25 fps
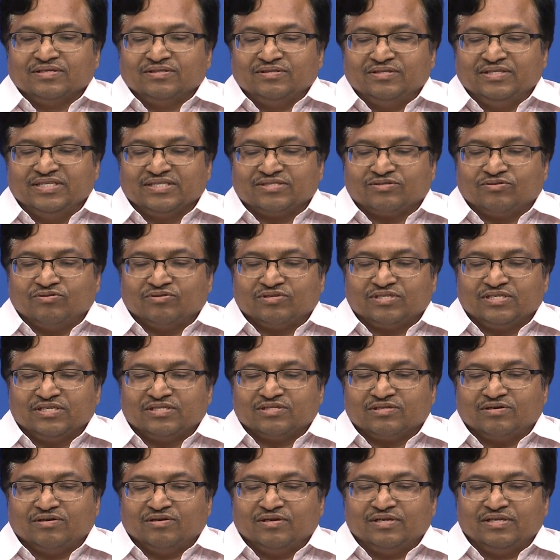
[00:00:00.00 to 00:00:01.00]
This course is
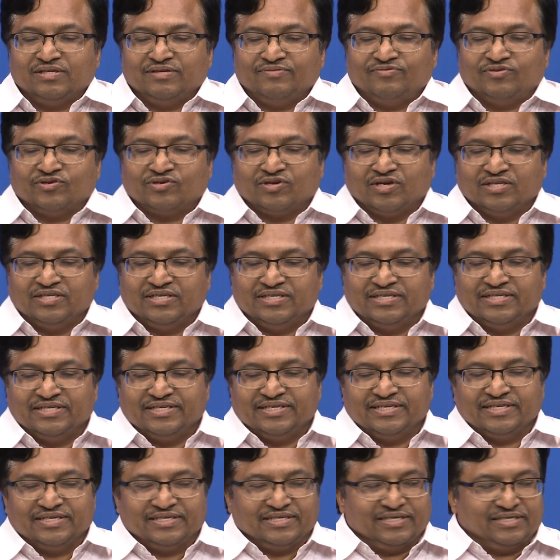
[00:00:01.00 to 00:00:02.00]
called the Photonic
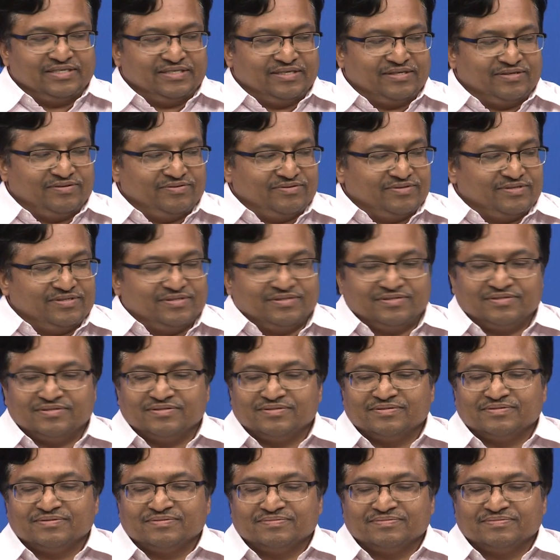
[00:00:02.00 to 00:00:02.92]
Integrated Circuits.